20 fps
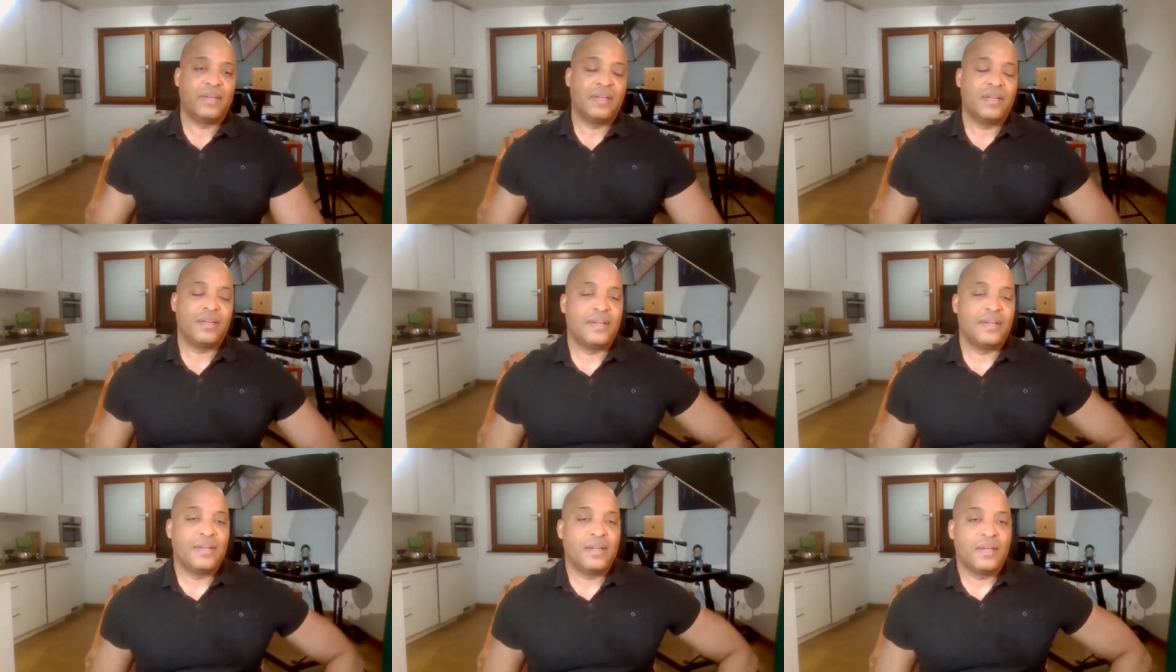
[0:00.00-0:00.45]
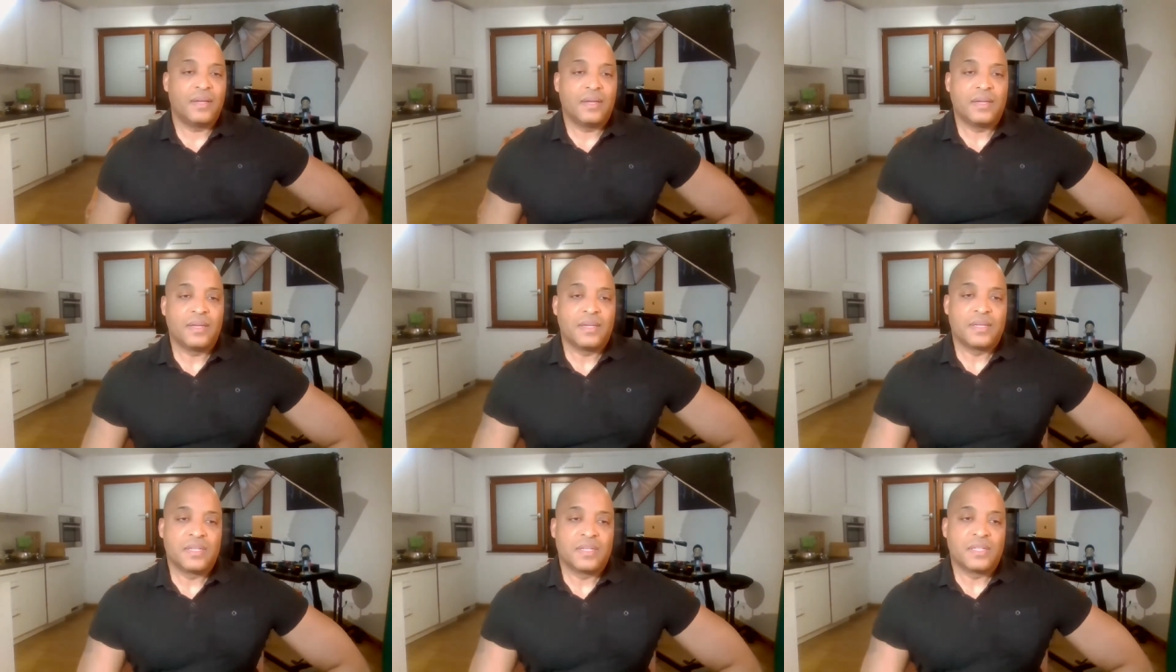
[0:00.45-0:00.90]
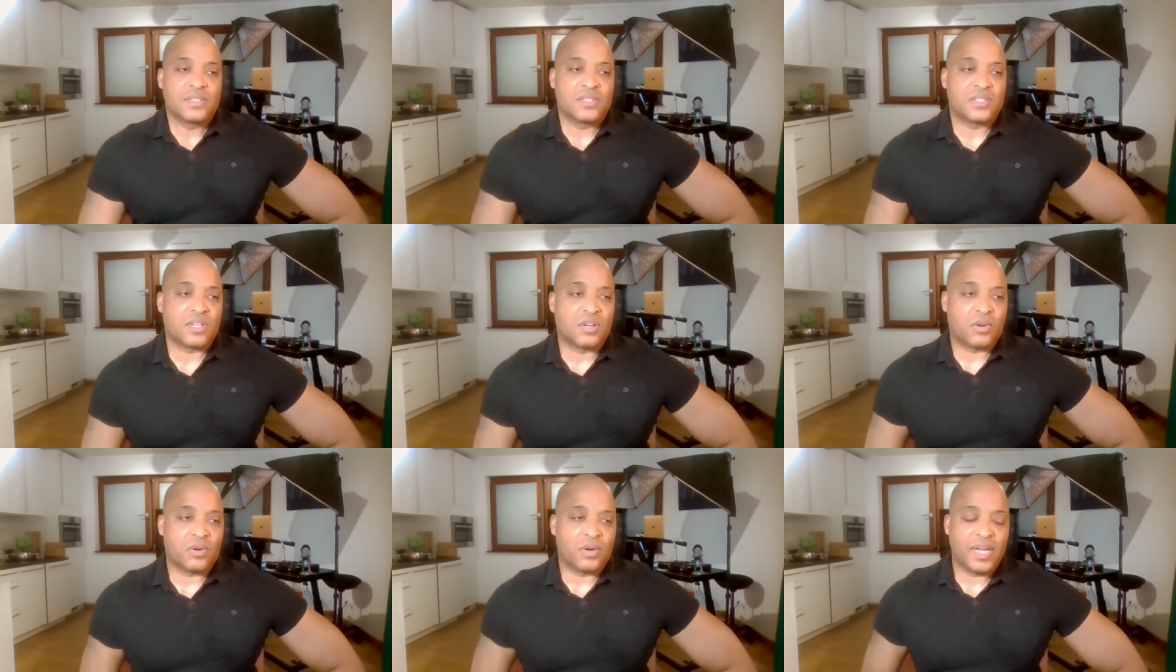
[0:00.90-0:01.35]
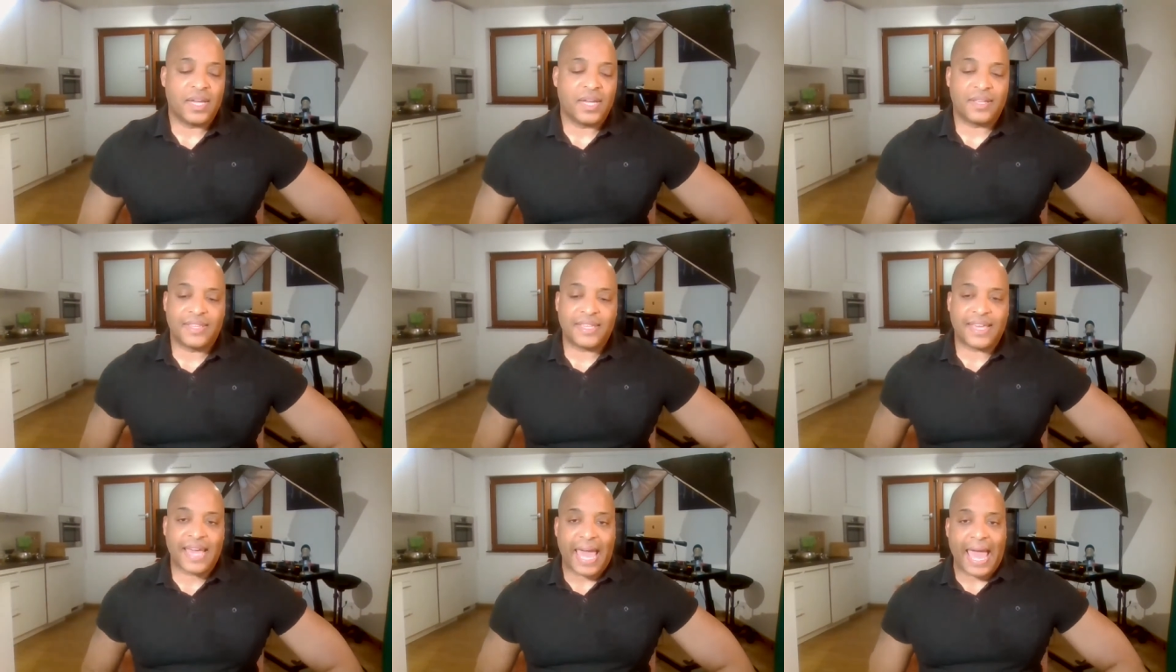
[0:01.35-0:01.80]
Right. So
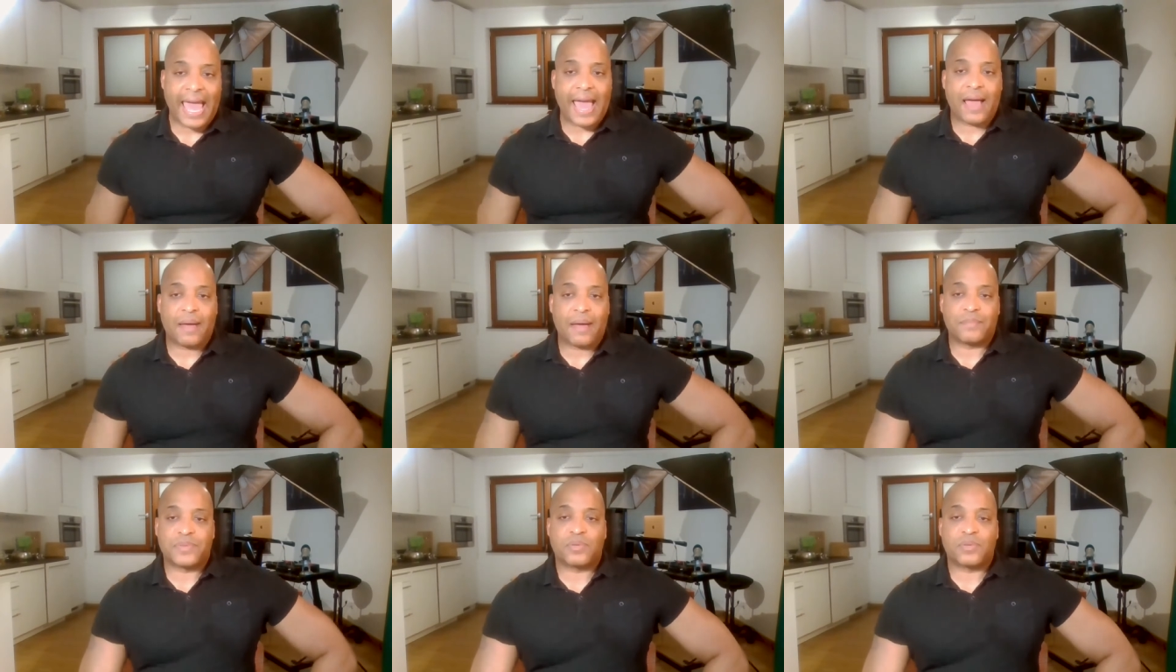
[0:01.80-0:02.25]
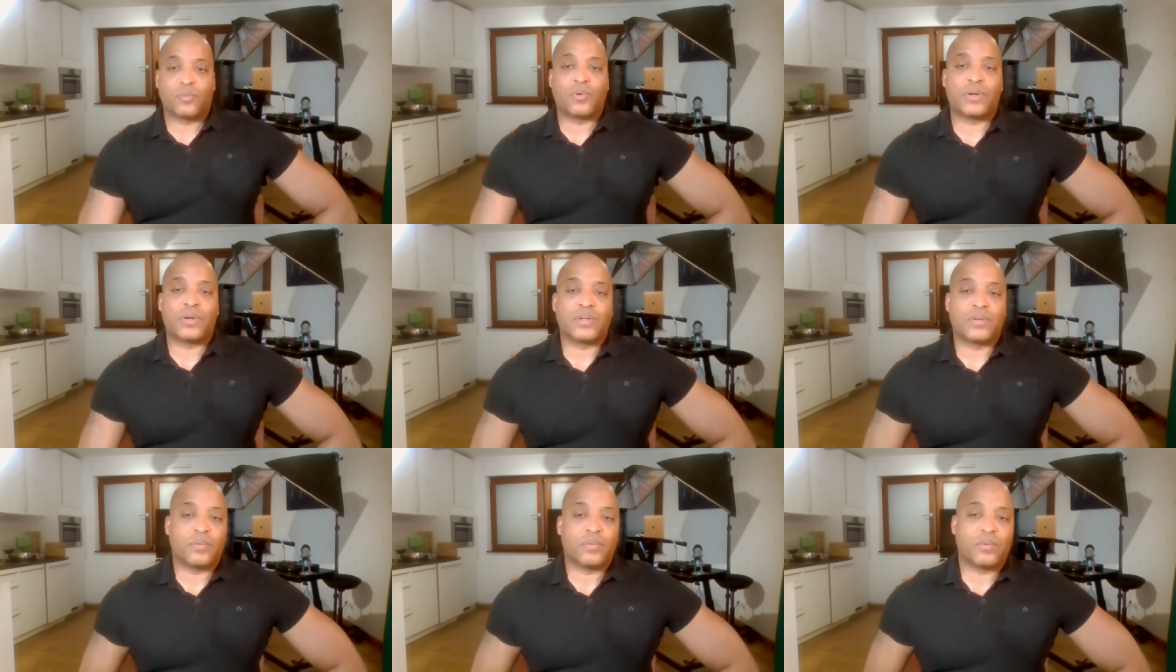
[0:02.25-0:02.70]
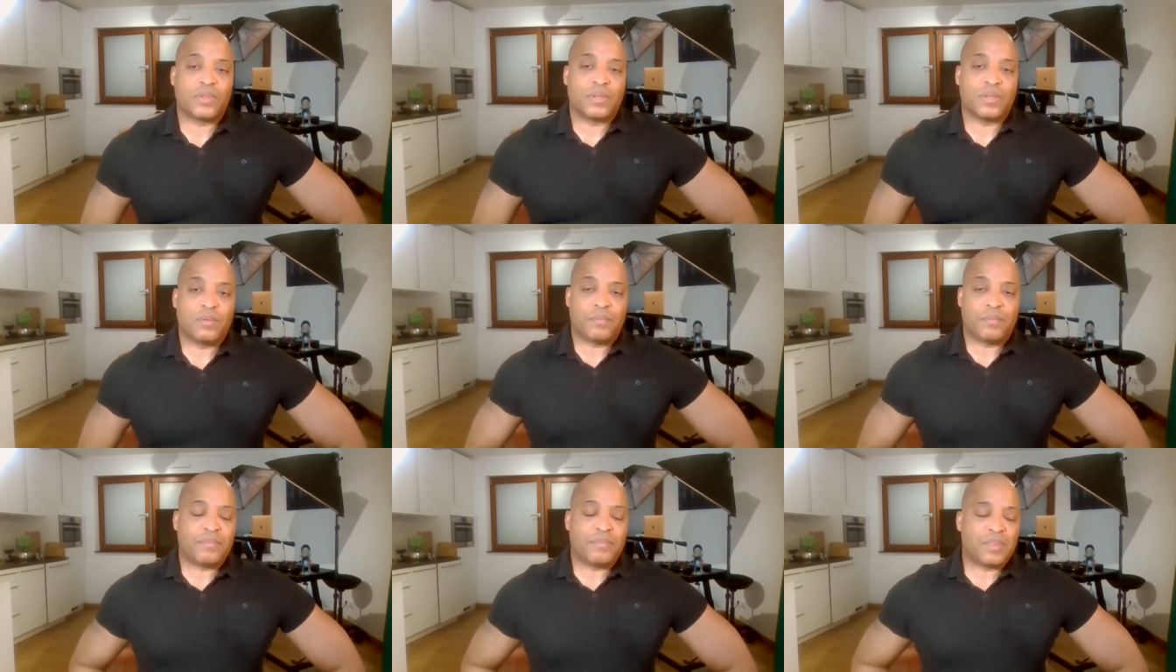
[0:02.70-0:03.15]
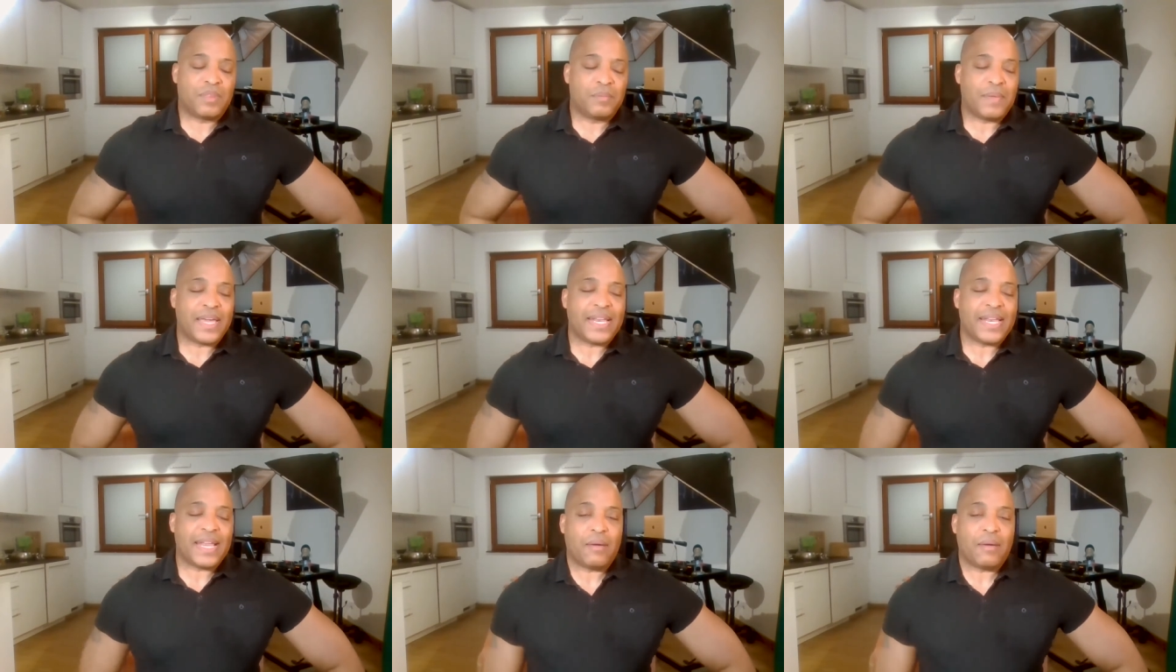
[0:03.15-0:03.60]
the apps were the, the
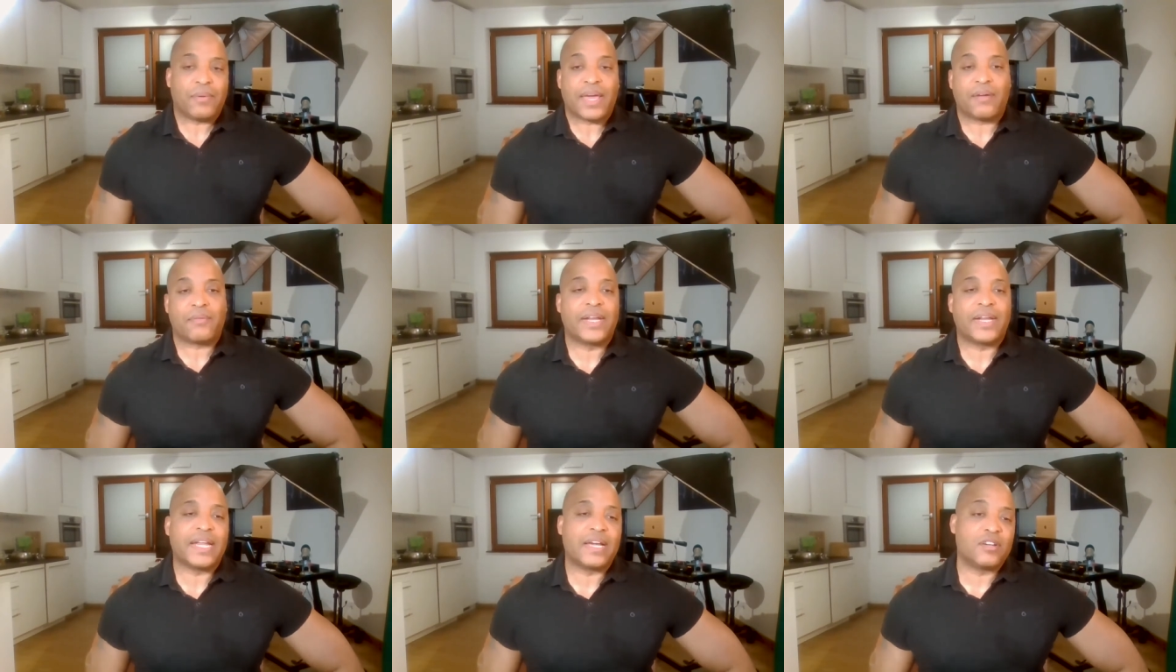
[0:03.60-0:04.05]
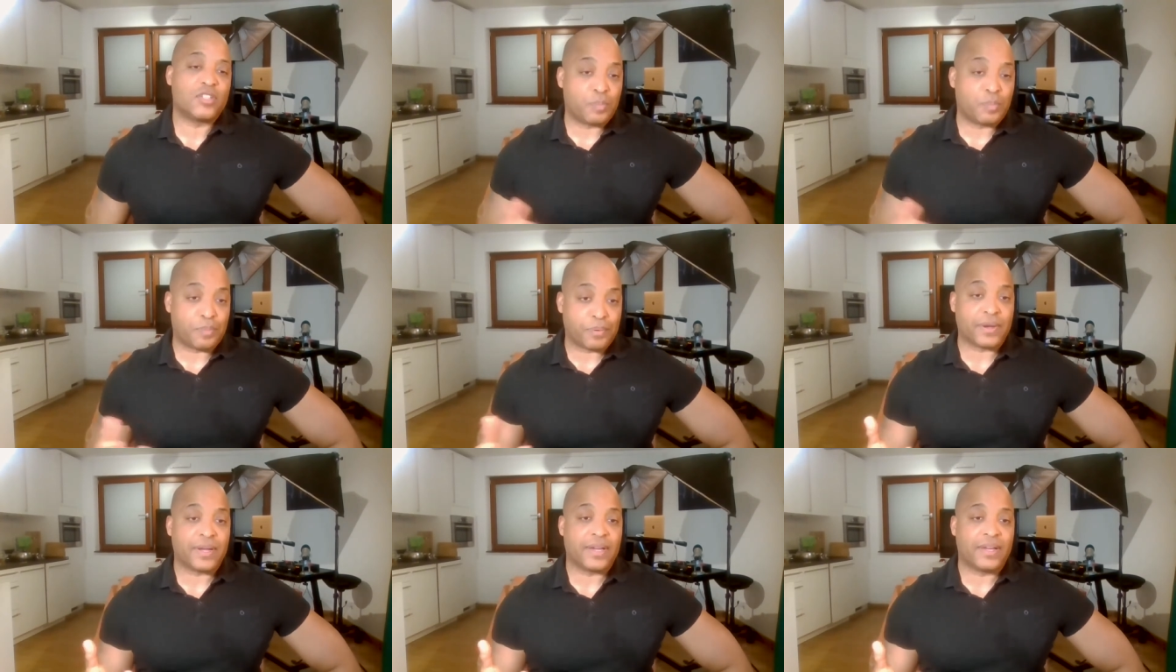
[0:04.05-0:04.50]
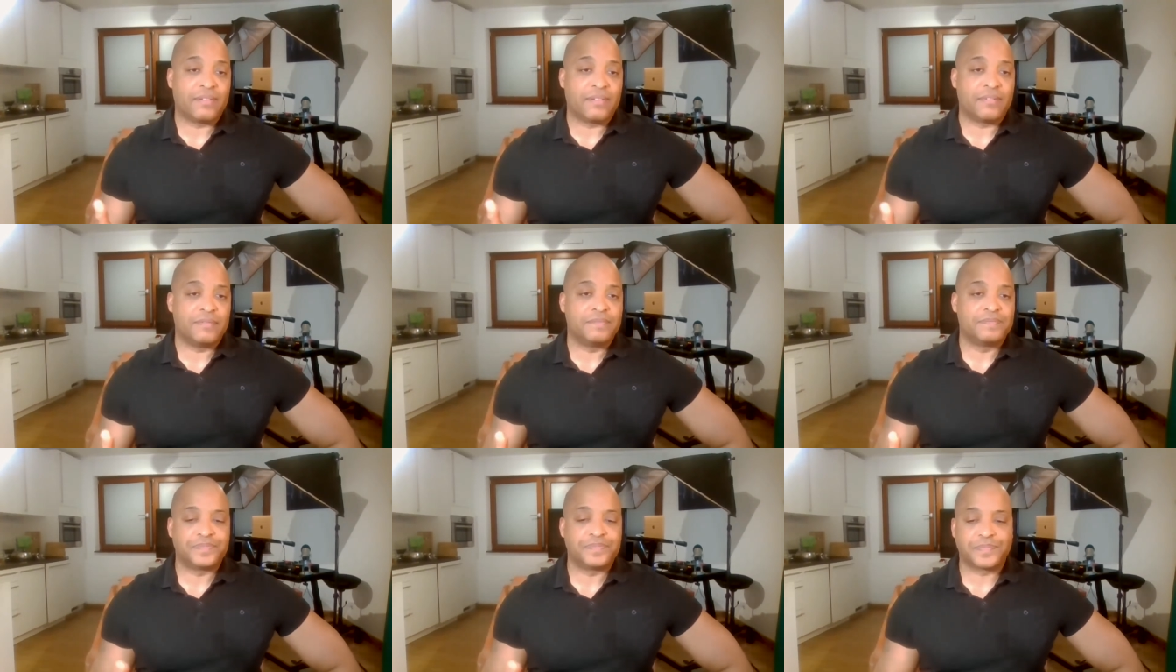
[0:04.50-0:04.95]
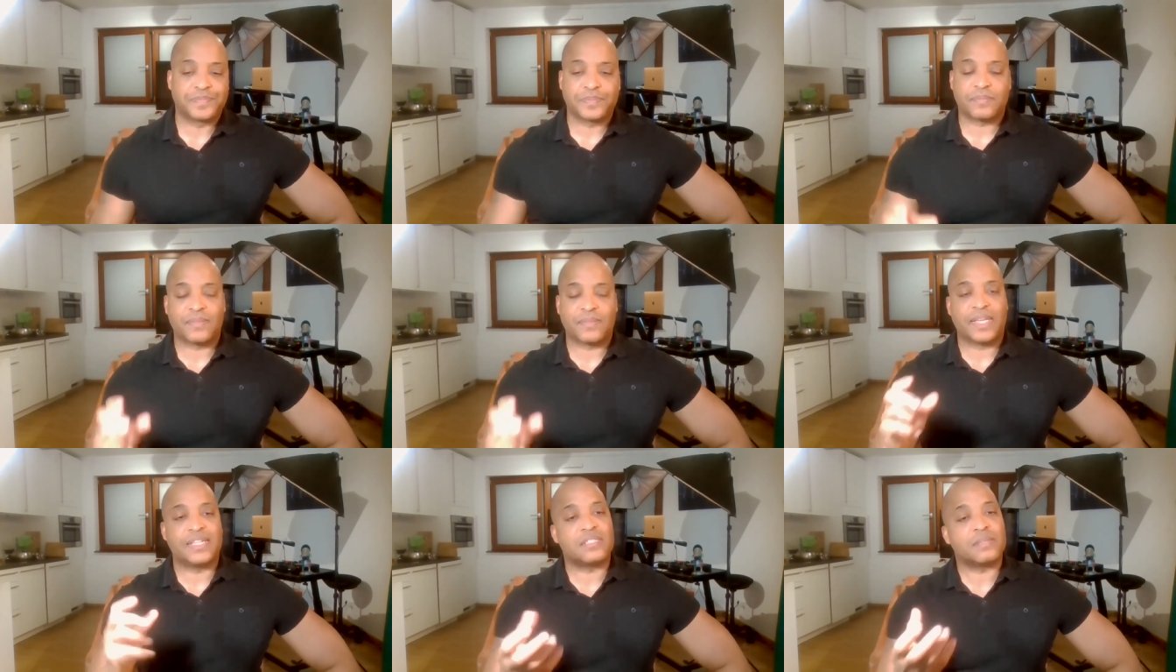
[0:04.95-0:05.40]
main app we have right now is Priv.
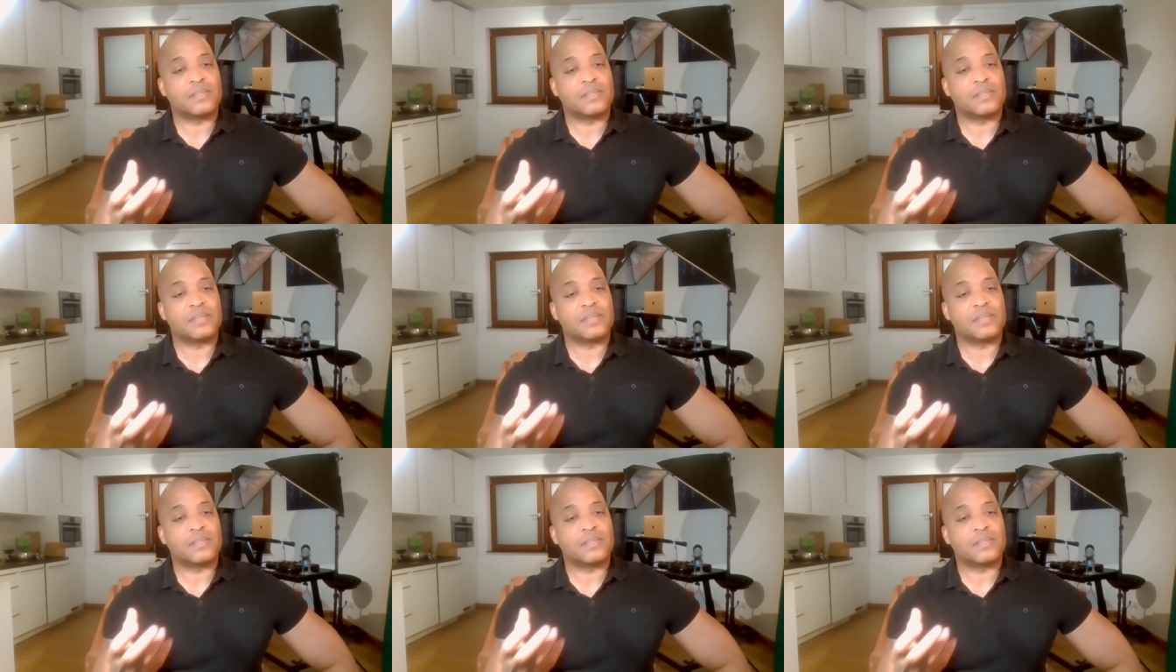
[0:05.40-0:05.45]
Mm-hmm.